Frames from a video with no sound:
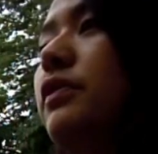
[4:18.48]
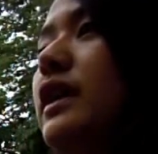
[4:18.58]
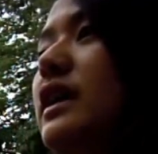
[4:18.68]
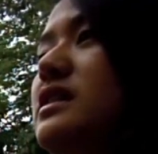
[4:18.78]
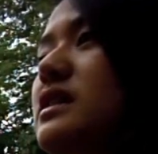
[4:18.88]

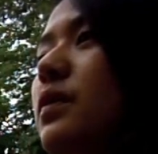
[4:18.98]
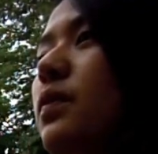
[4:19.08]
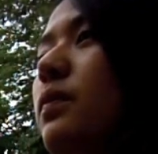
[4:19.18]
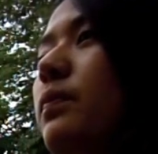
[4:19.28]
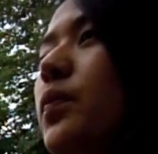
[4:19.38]
think it's a
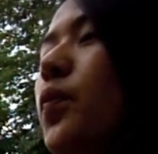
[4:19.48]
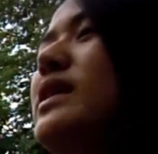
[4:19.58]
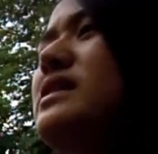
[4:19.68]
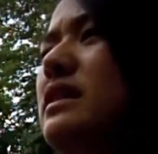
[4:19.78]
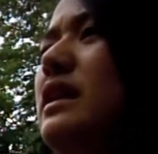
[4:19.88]

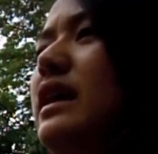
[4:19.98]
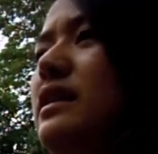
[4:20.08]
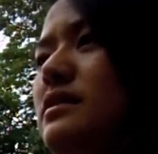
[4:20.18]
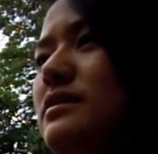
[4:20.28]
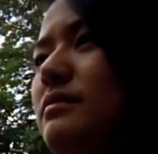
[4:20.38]

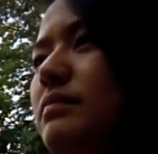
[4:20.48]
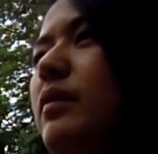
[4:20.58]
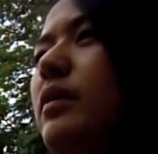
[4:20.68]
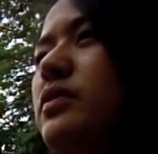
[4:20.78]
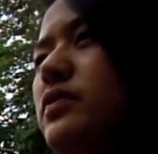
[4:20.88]
westernized.
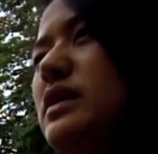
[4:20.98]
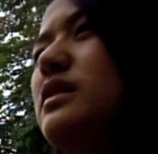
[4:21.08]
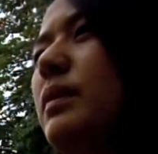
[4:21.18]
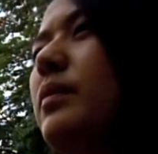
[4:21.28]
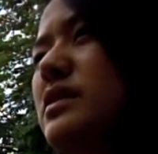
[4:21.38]

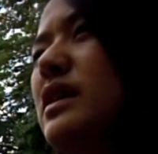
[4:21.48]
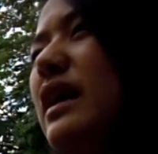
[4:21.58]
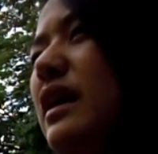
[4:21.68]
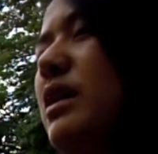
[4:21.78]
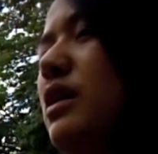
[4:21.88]
People say
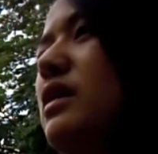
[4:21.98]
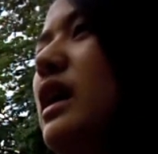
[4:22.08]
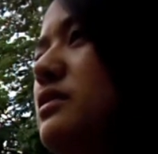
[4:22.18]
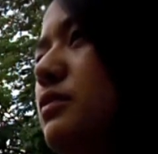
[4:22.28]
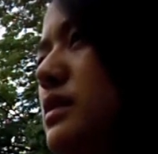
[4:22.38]
that I make it
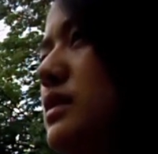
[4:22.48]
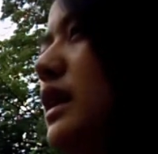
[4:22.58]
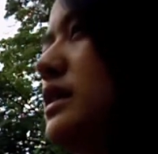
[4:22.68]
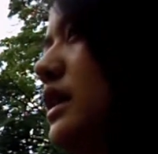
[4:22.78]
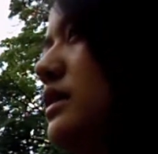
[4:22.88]
kind of
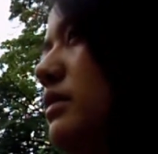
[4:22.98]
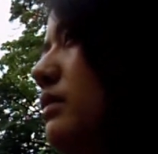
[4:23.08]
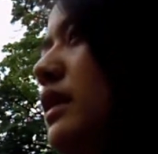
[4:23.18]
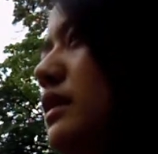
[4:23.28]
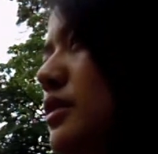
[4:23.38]
westernized. I don't
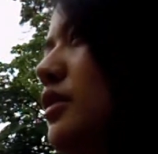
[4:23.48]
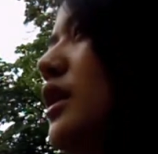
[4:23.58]
think so,